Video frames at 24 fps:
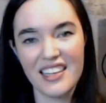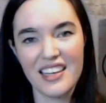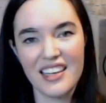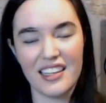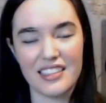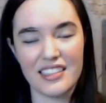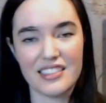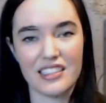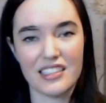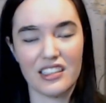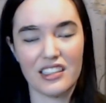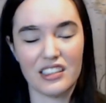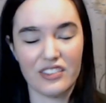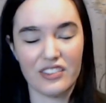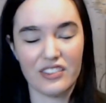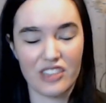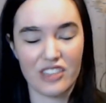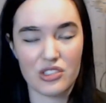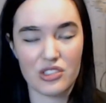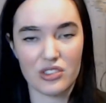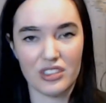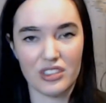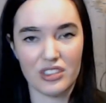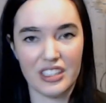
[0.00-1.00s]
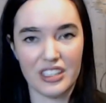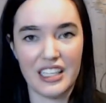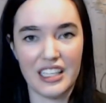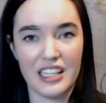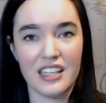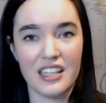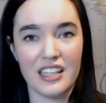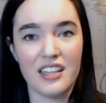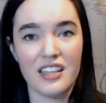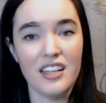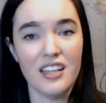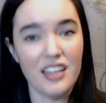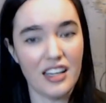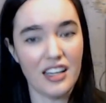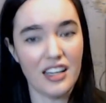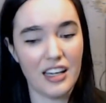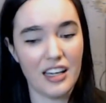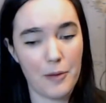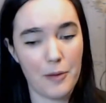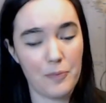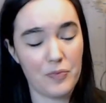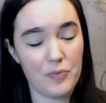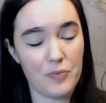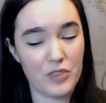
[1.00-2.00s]
until eventually,
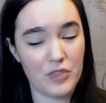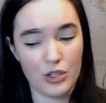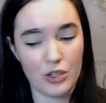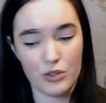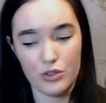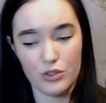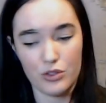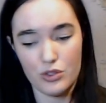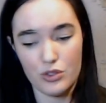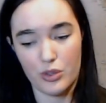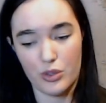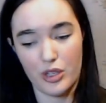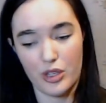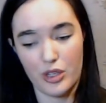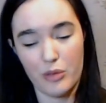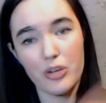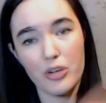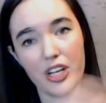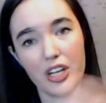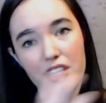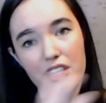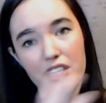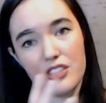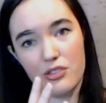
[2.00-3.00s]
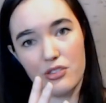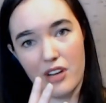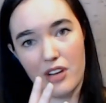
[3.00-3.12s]
the story breaks.